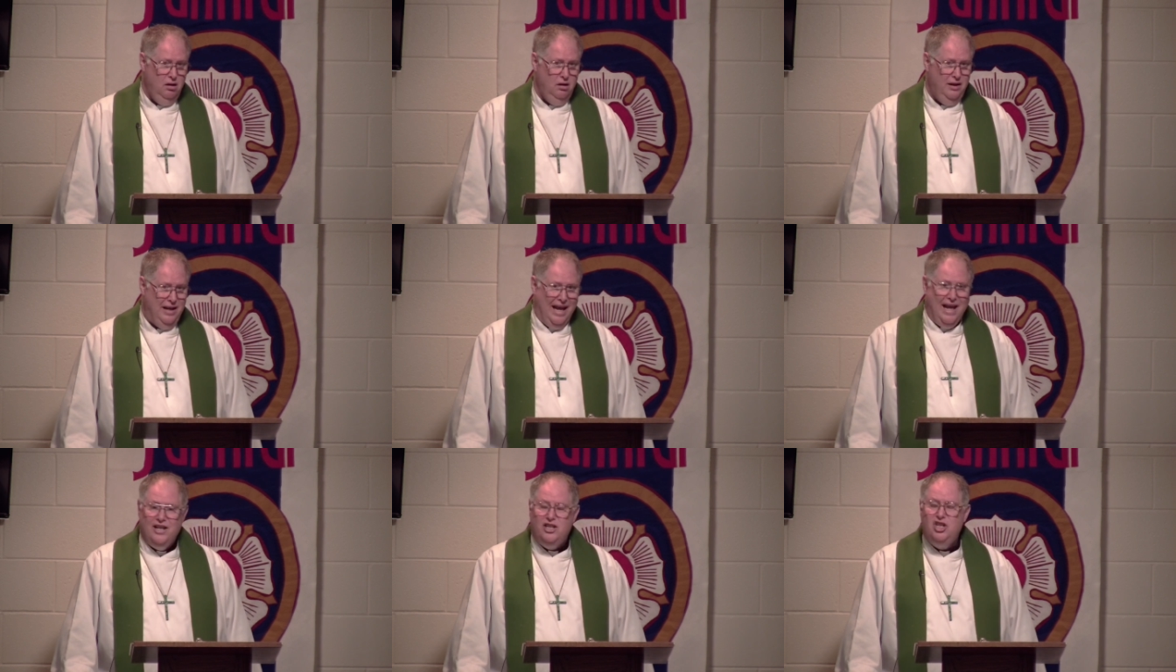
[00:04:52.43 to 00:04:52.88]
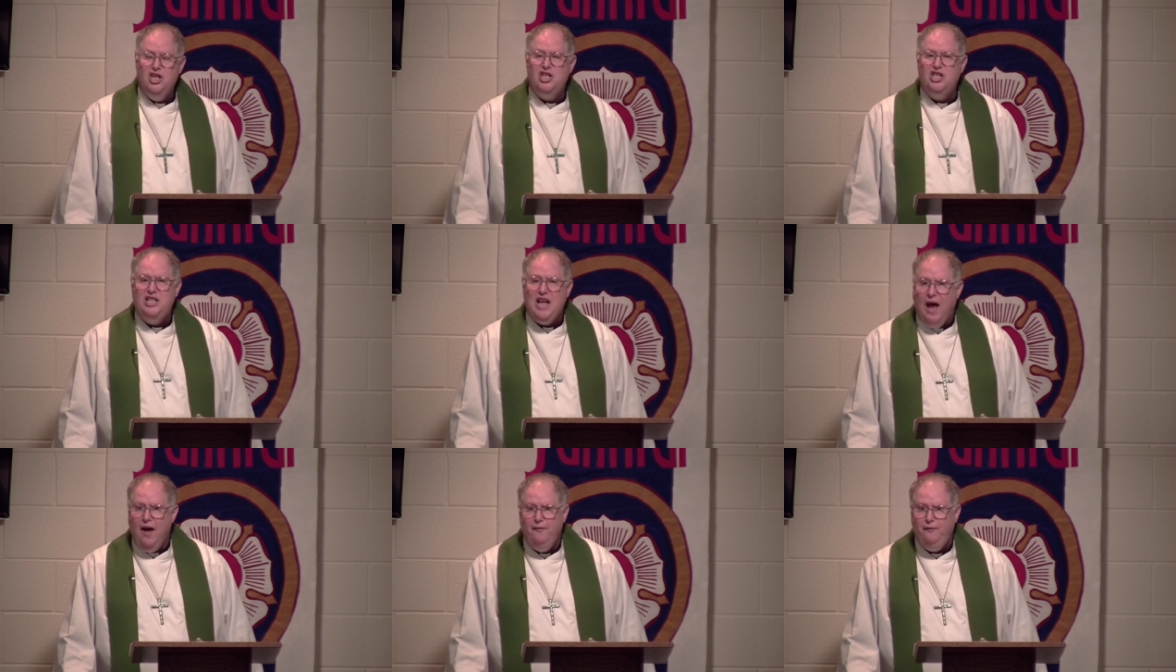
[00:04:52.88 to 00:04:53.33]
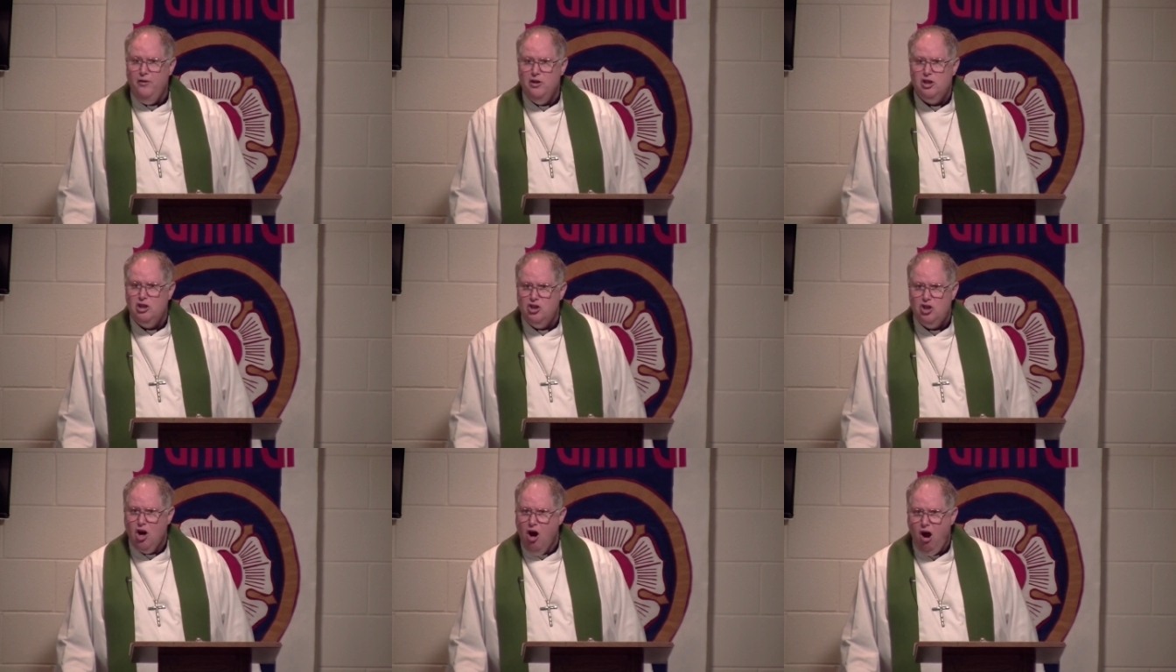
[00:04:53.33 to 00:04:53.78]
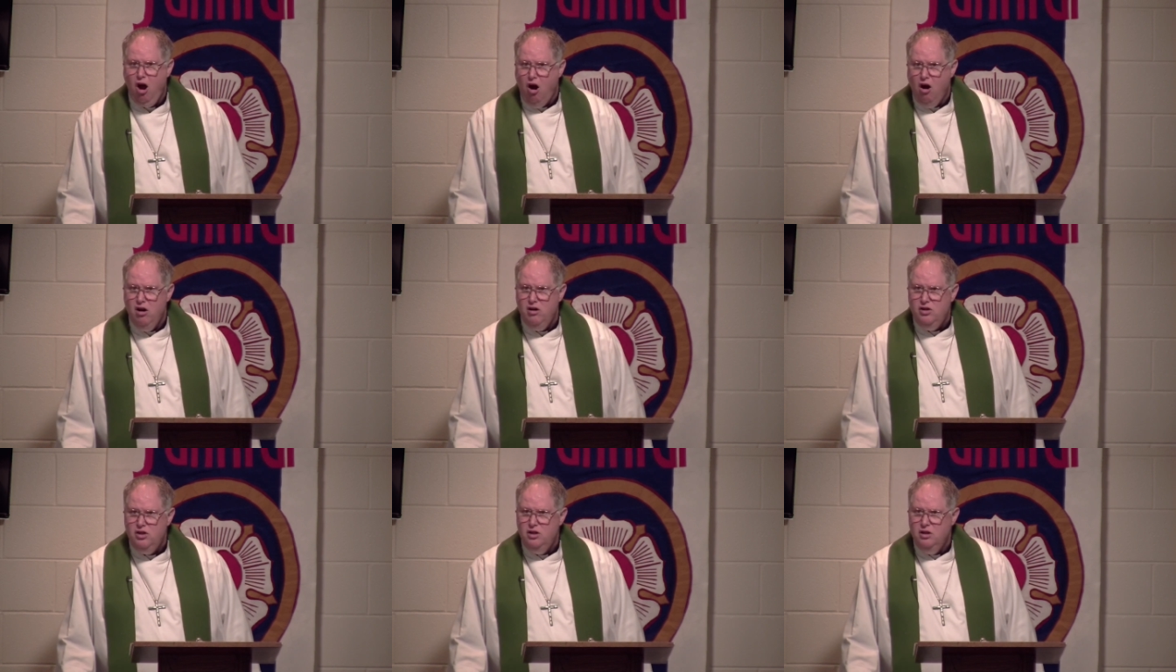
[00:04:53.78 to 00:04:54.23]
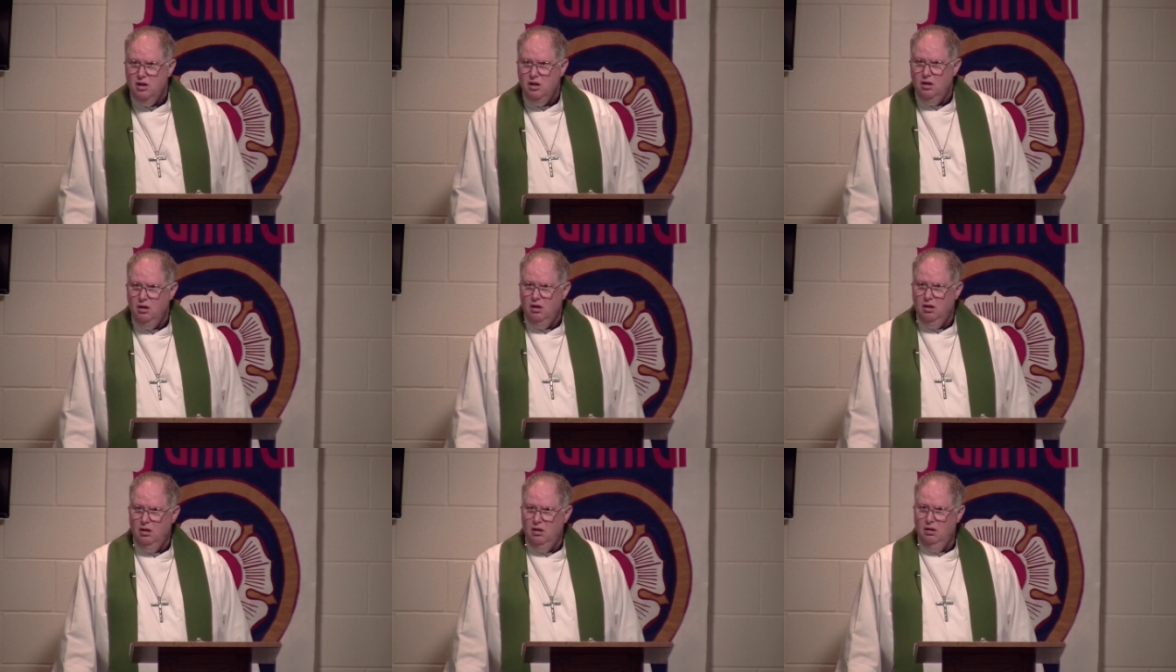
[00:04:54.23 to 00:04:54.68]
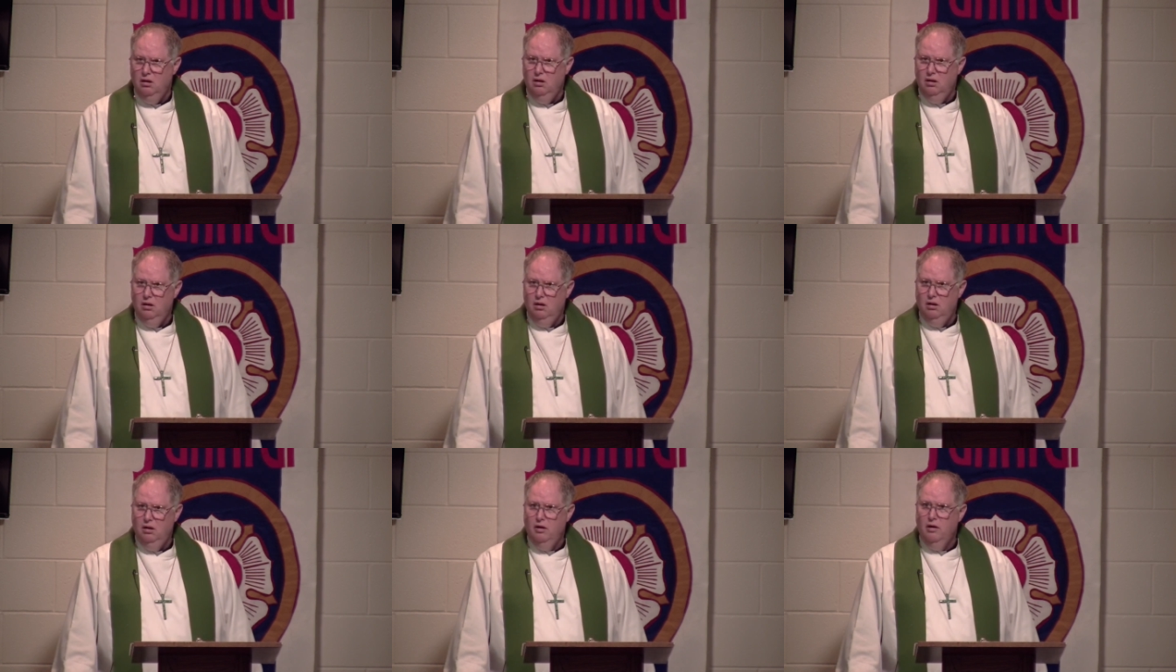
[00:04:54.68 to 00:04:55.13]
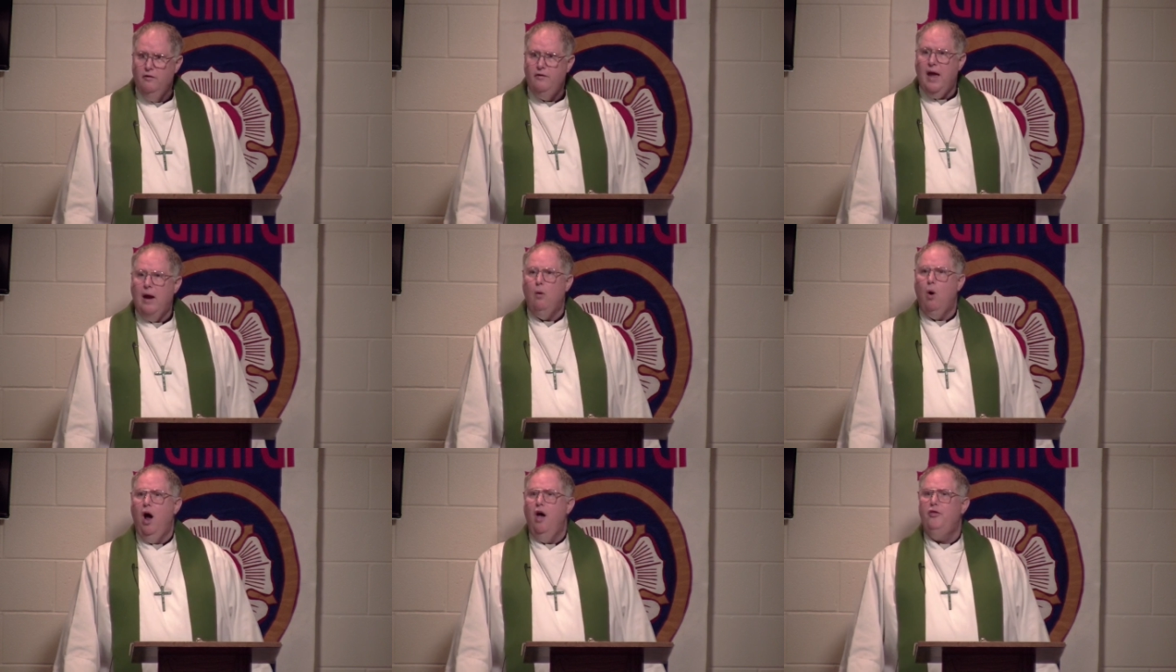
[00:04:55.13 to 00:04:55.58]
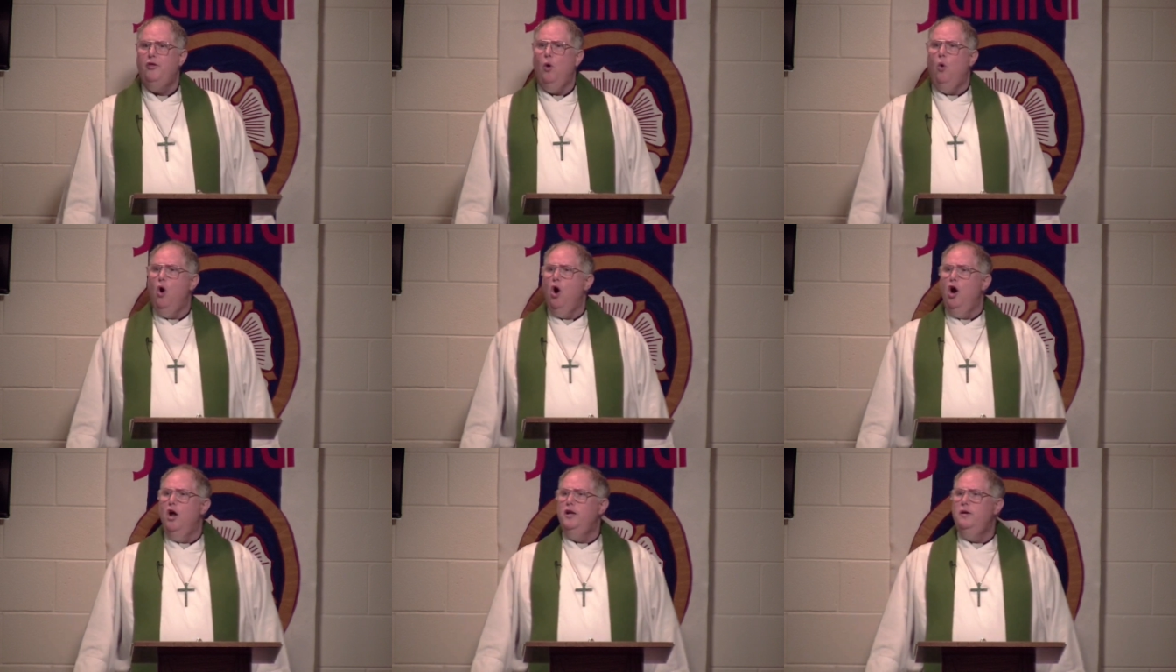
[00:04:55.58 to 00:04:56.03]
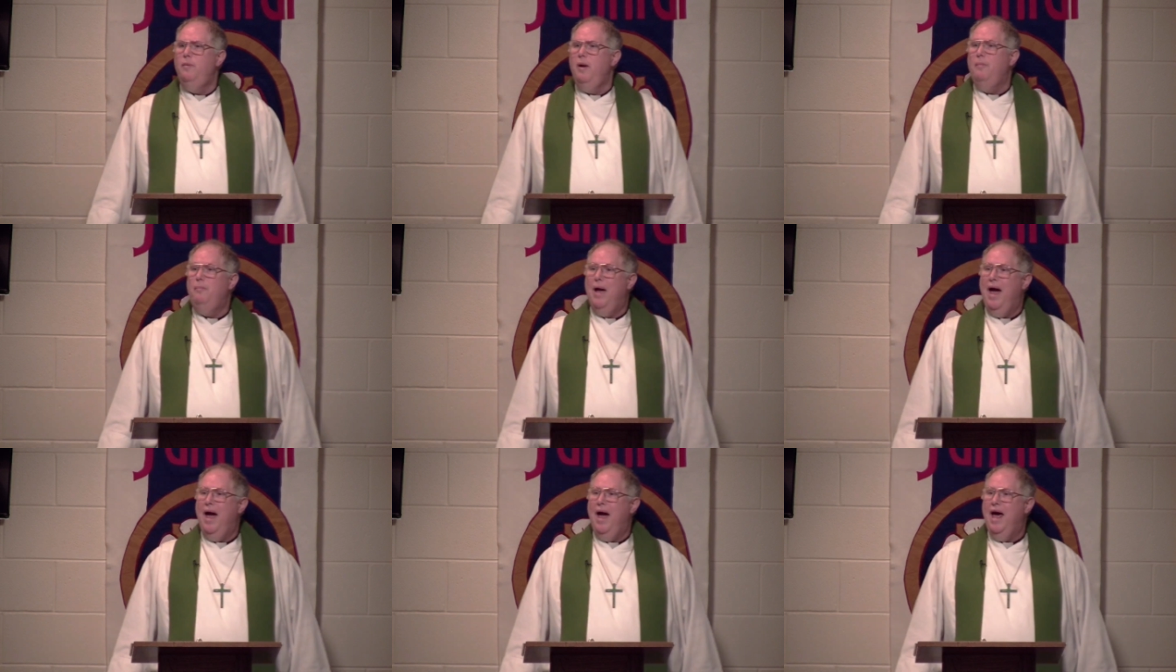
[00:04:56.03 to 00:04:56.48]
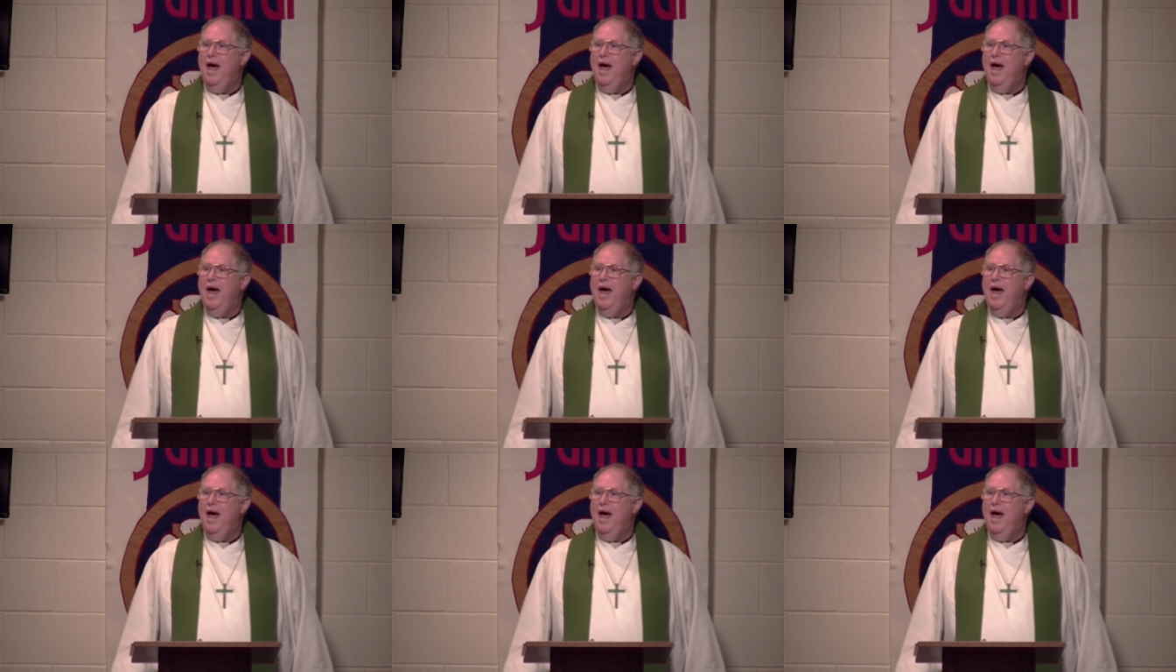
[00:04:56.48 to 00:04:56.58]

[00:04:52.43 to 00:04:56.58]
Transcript: It's a selfish charge. They want the world to be better.